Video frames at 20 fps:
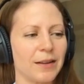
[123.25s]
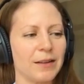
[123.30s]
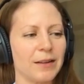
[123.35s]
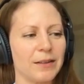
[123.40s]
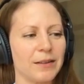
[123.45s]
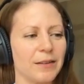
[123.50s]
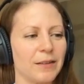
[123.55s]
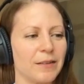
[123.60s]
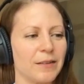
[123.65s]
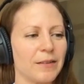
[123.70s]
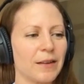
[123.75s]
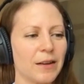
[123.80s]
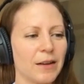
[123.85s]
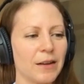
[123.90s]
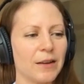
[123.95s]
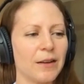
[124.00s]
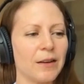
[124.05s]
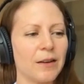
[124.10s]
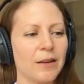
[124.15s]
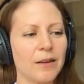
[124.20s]
is
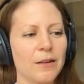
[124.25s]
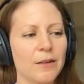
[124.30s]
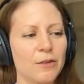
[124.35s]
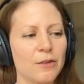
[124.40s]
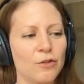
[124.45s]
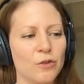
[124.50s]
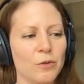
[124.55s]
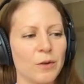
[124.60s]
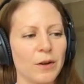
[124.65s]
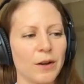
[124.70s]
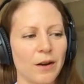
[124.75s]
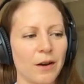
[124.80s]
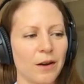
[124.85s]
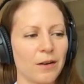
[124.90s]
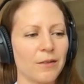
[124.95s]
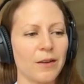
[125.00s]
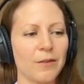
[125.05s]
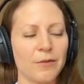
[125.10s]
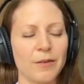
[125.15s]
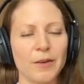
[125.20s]
doing a
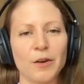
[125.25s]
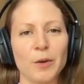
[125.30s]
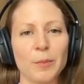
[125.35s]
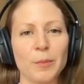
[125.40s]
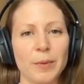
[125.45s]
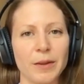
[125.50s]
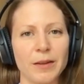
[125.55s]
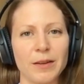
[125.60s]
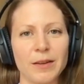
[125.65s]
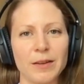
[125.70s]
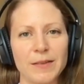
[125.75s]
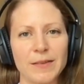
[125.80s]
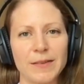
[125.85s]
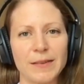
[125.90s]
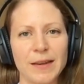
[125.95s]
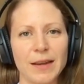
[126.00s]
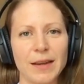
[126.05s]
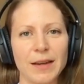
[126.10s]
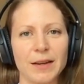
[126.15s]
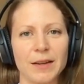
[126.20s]
heart rate variability
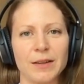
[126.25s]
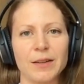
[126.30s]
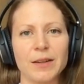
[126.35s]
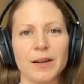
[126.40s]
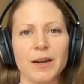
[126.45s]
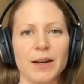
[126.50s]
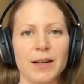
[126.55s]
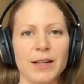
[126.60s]
scan